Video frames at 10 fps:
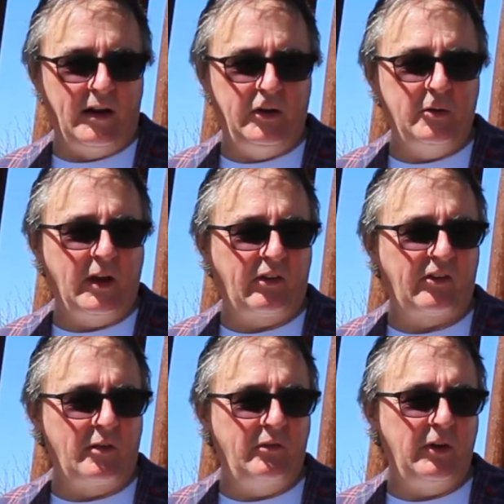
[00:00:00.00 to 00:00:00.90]
I do get
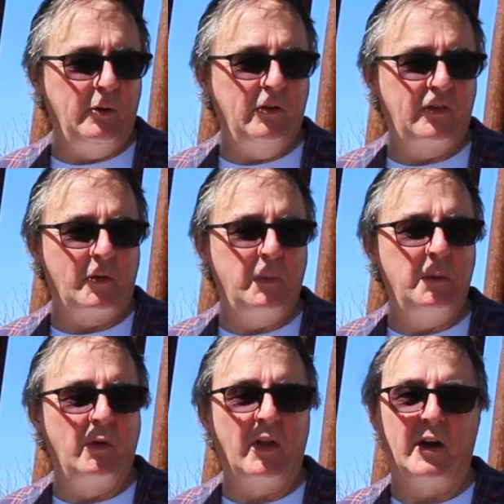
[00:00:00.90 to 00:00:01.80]
some views from
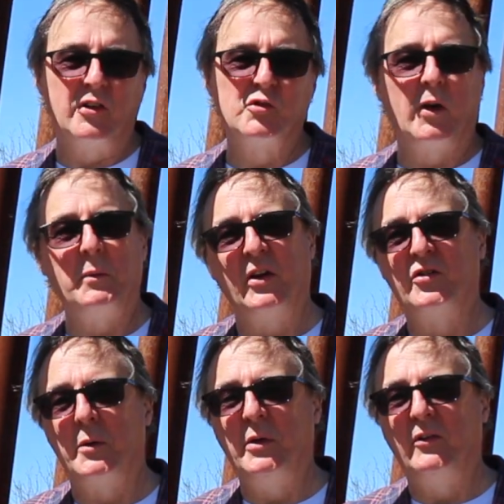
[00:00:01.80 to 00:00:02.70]
people that enjoy my
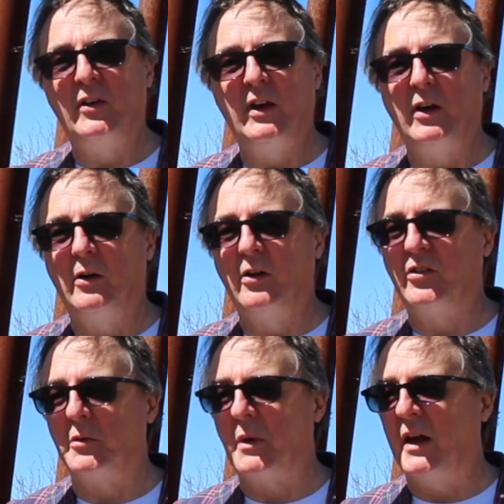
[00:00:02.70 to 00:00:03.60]
tribute
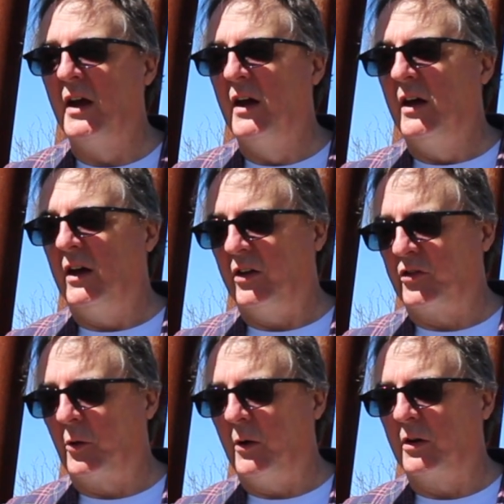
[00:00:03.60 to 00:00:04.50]
videos and my
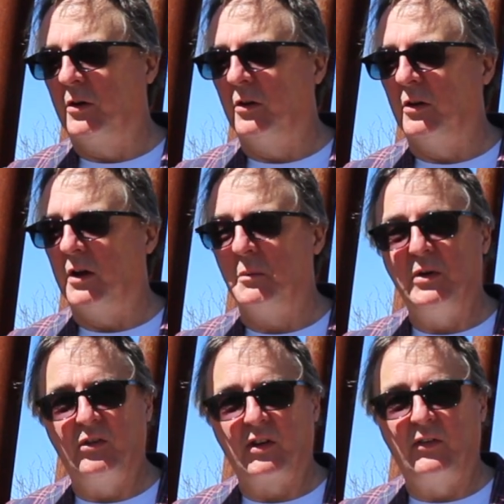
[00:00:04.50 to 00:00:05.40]
historical uh,
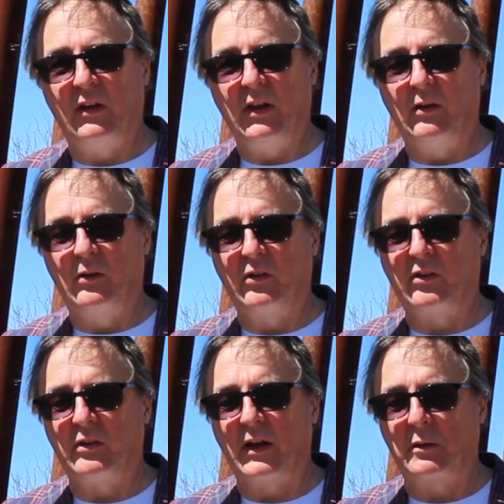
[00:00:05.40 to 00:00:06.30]
music
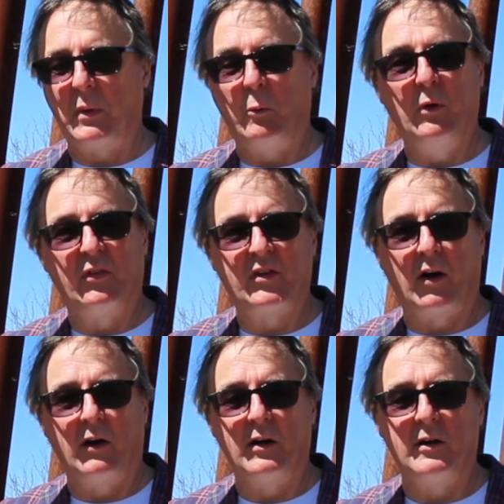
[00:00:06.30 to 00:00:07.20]
videos like my Wilf
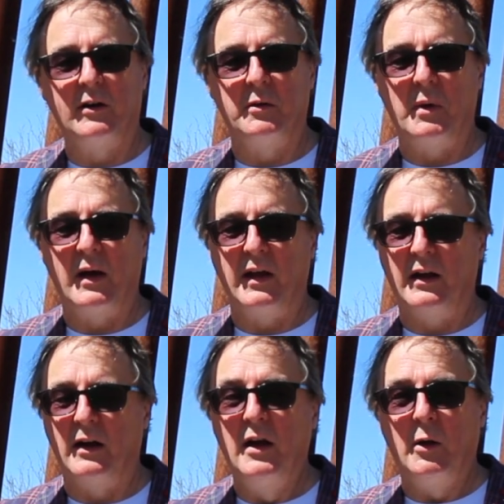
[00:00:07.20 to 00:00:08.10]
Carter and my
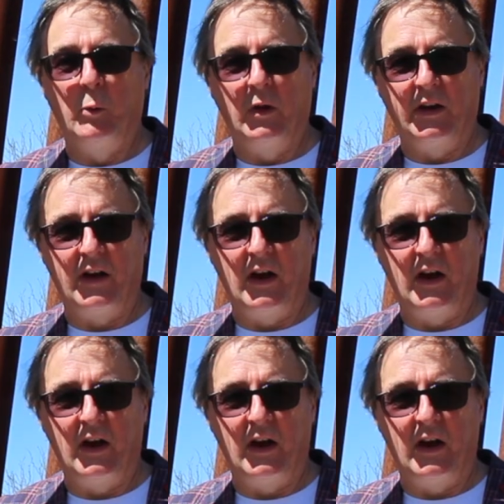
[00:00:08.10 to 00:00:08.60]
uh, Willie